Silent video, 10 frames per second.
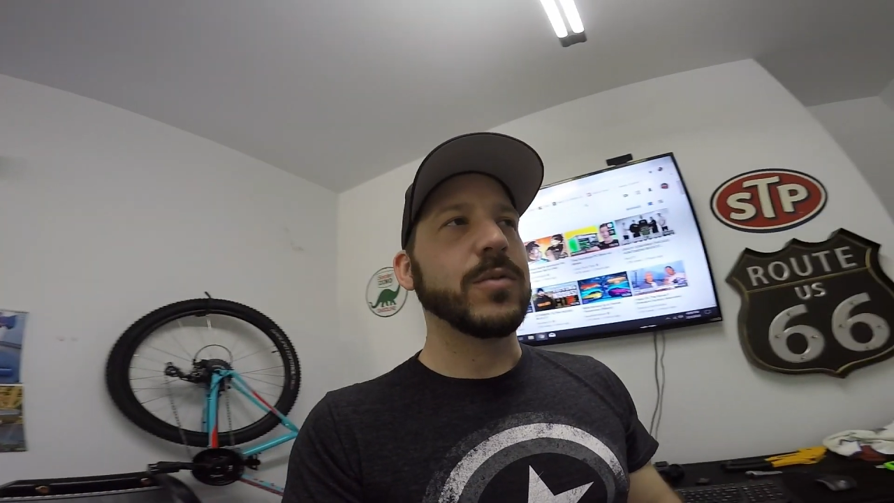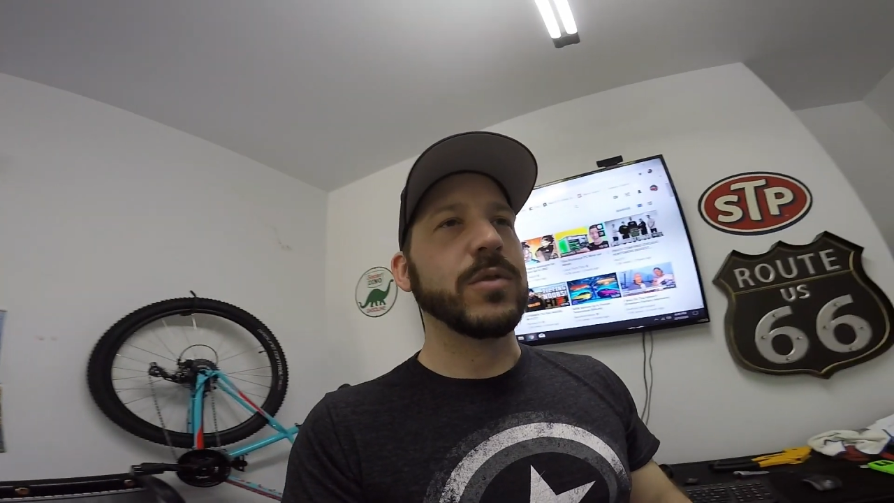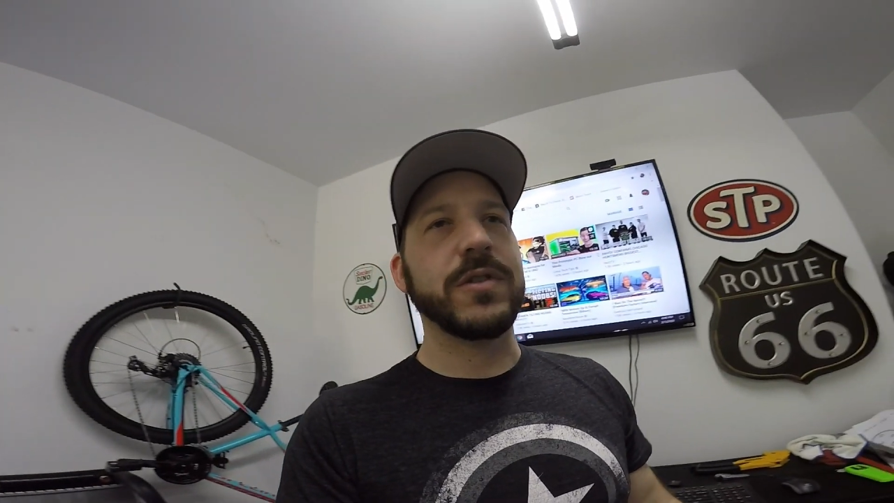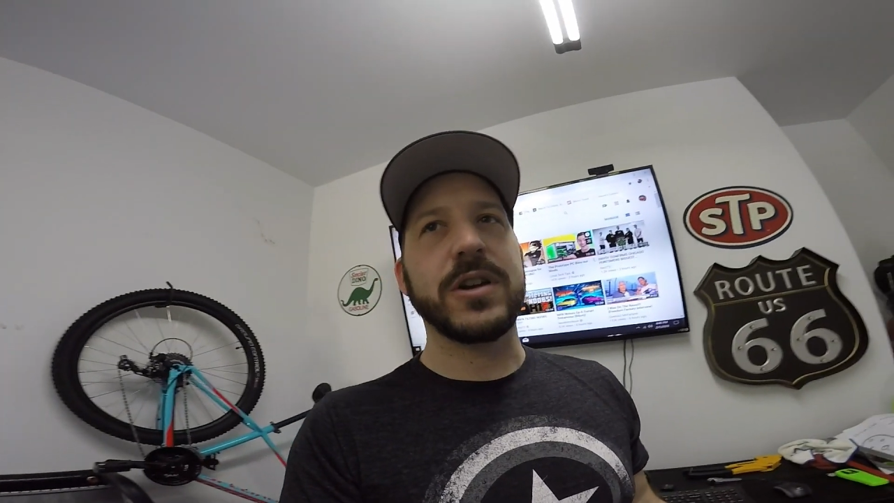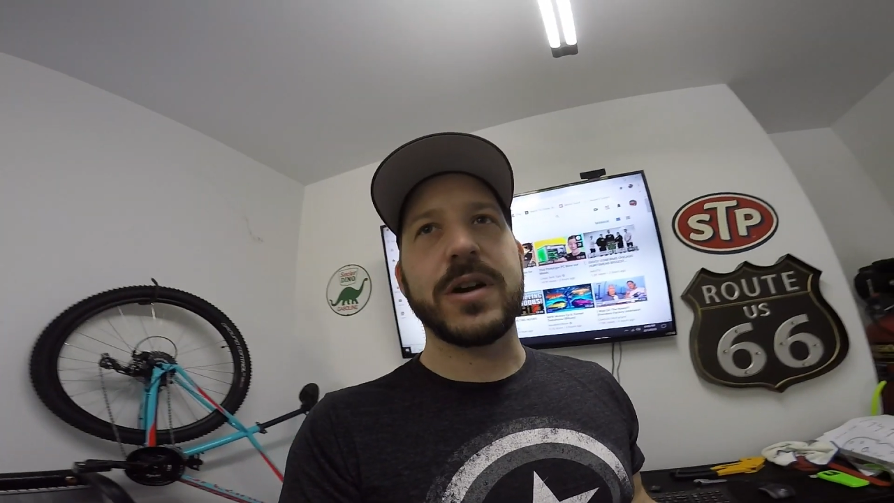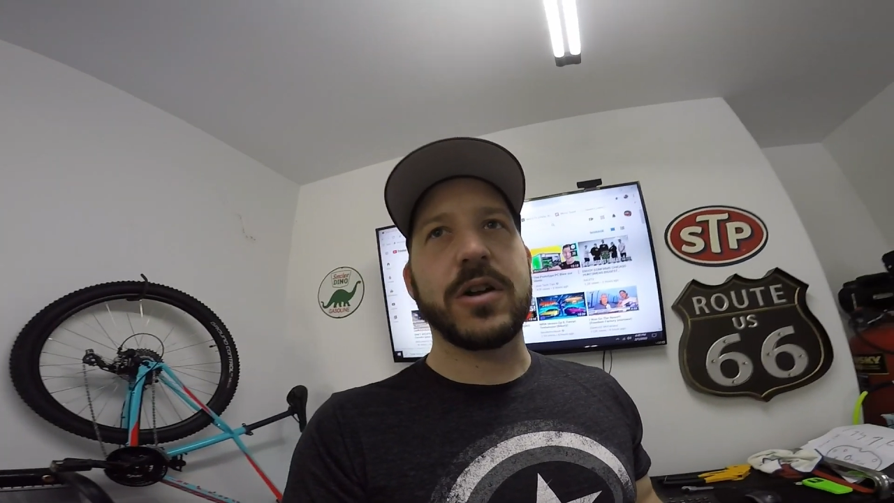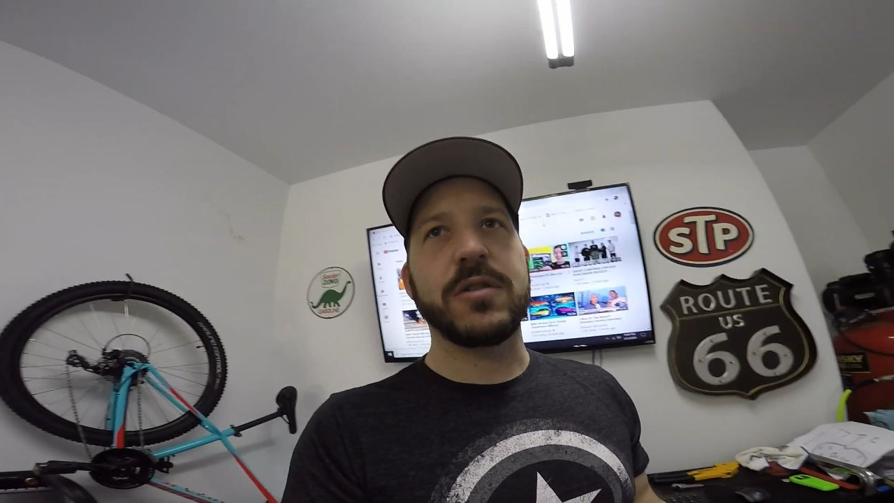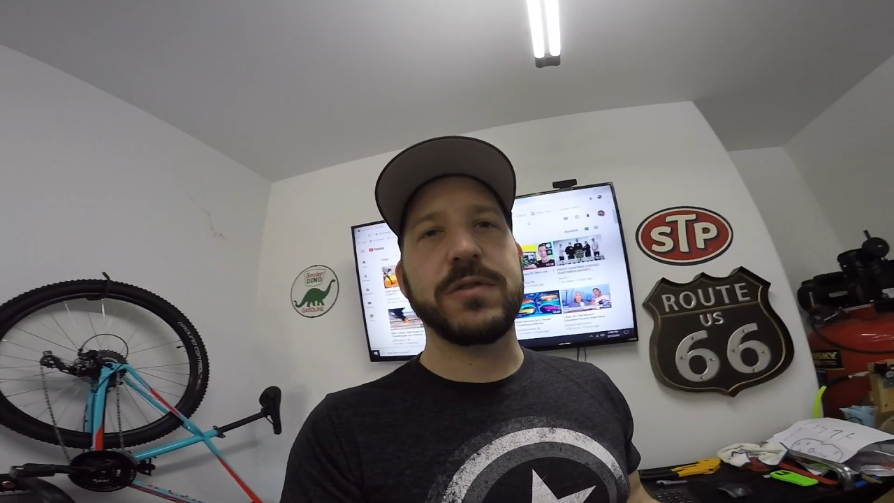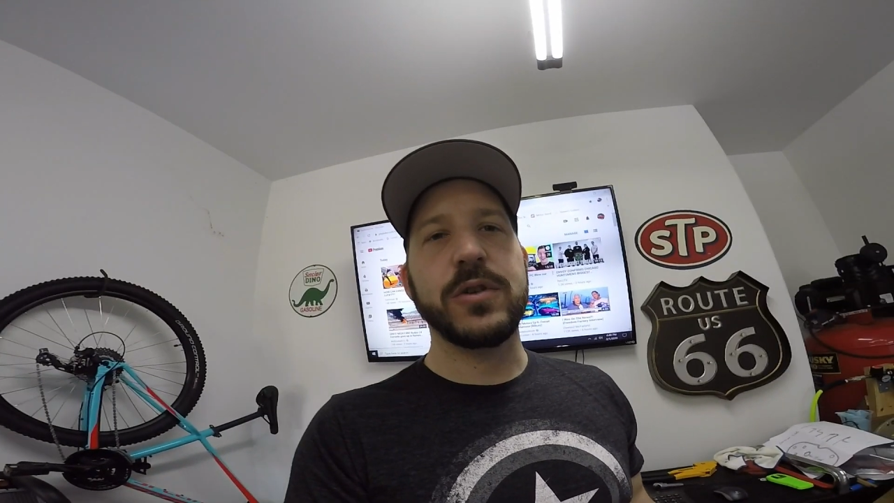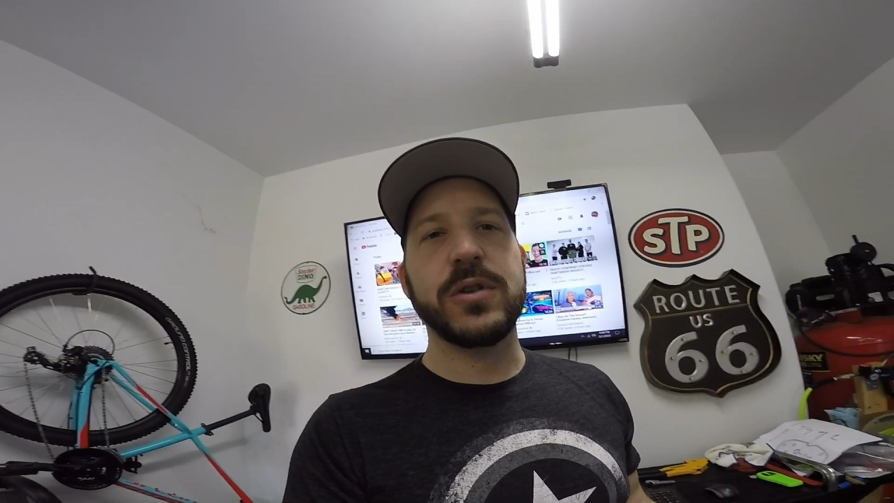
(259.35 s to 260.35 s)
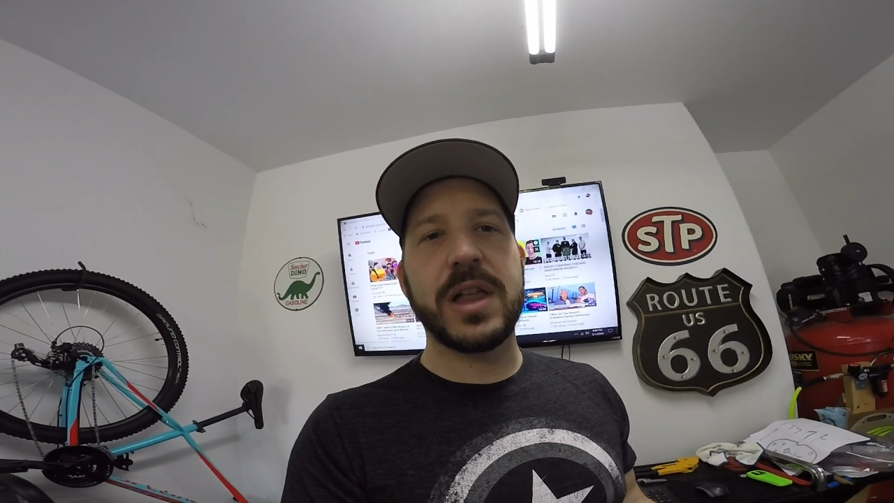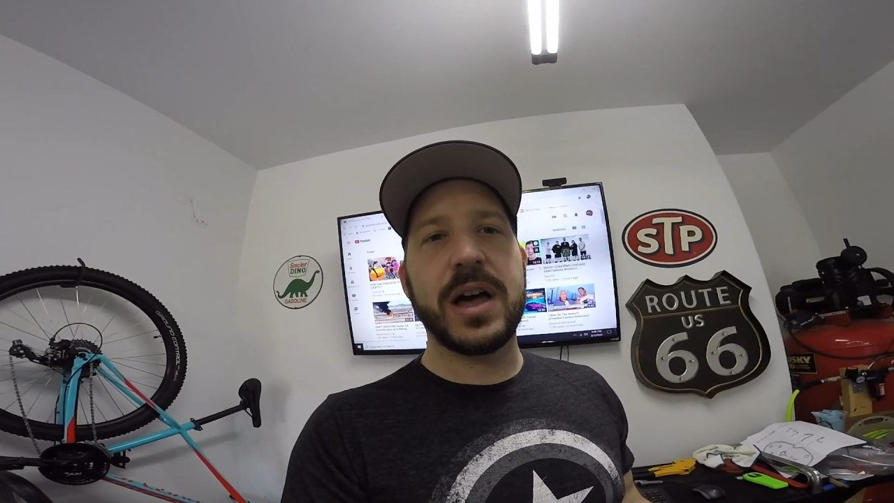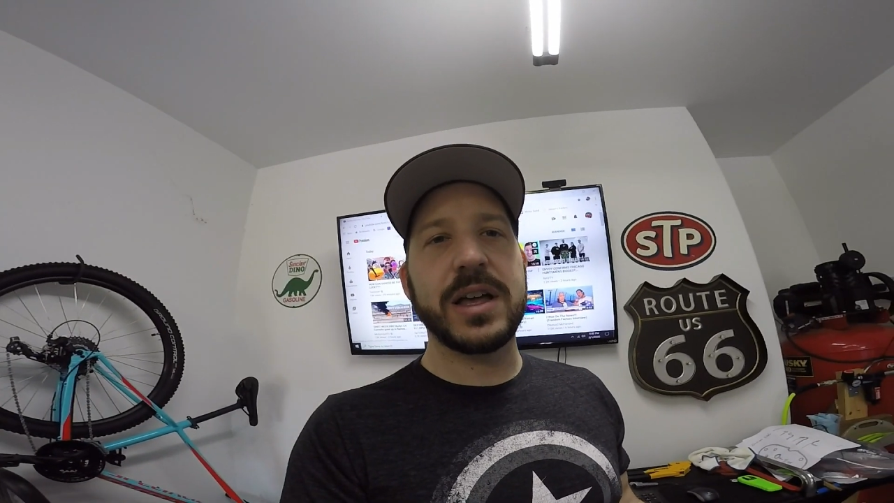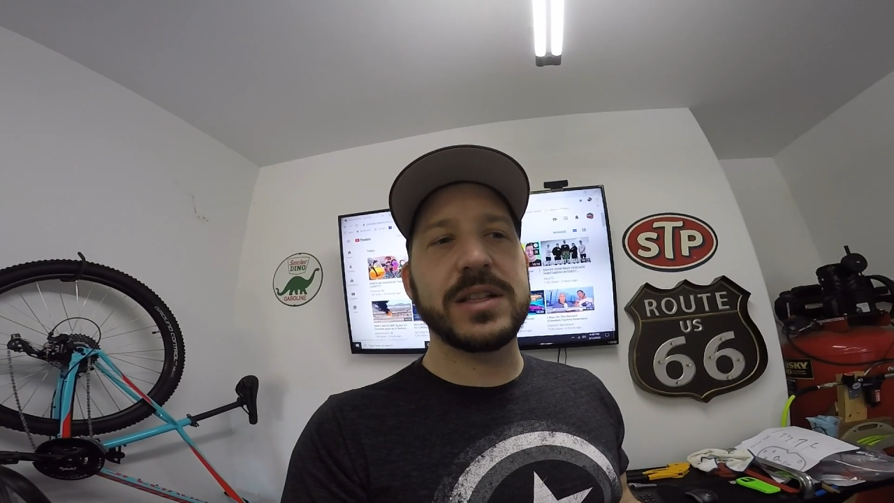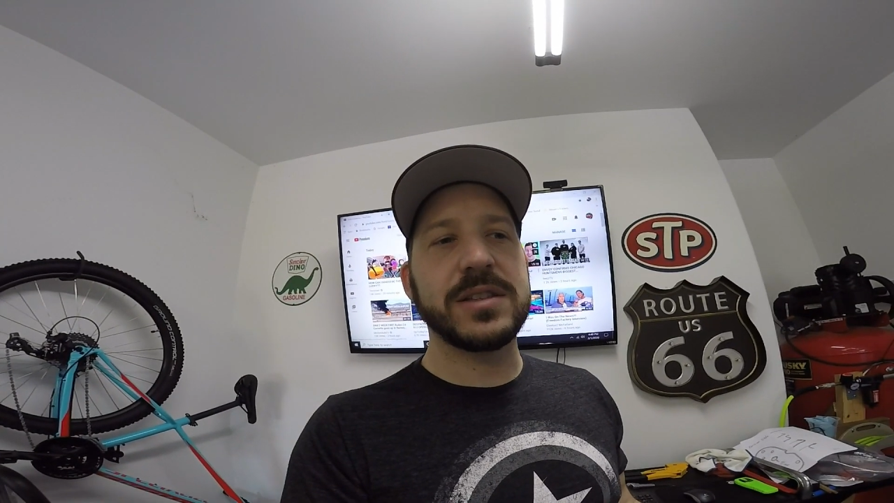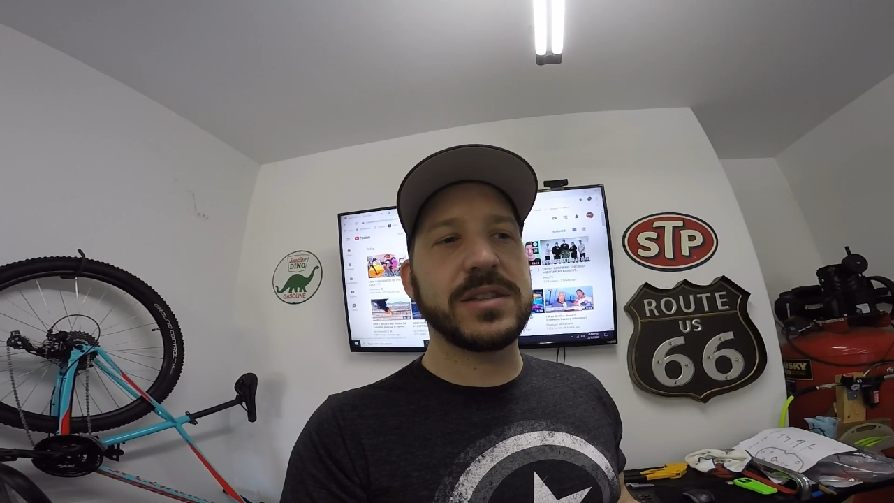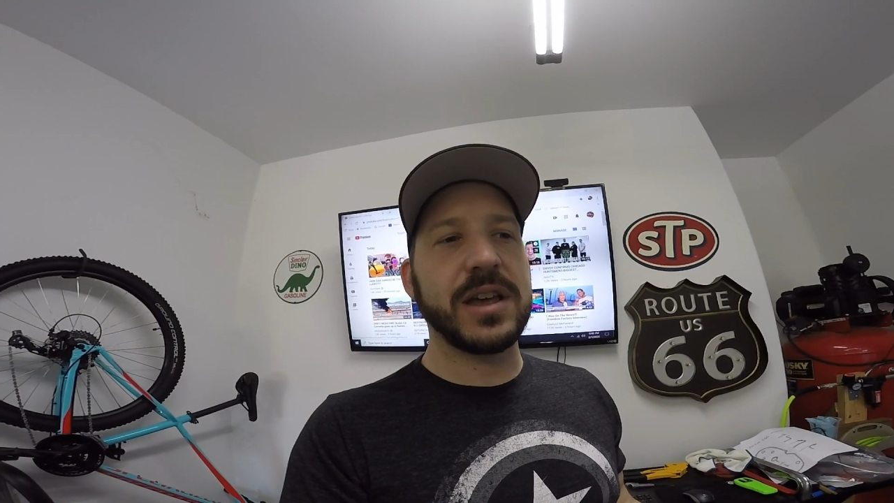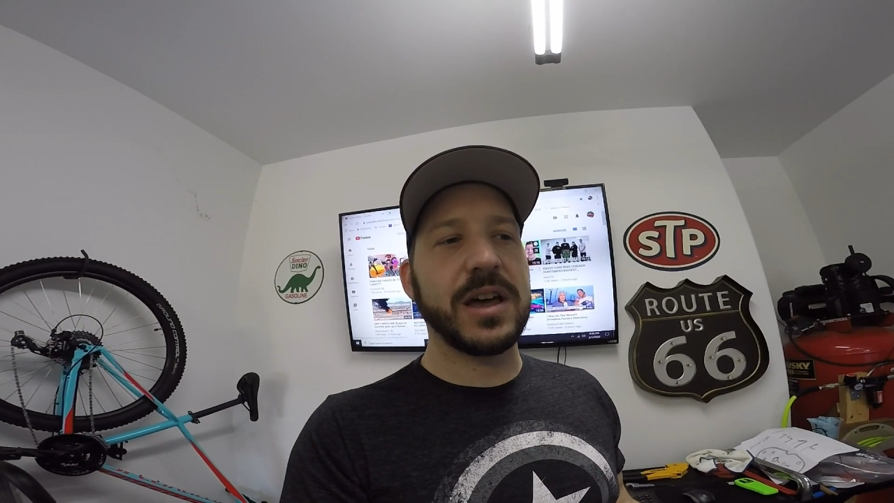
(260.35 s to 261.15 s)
We'll figure out our fuel lines.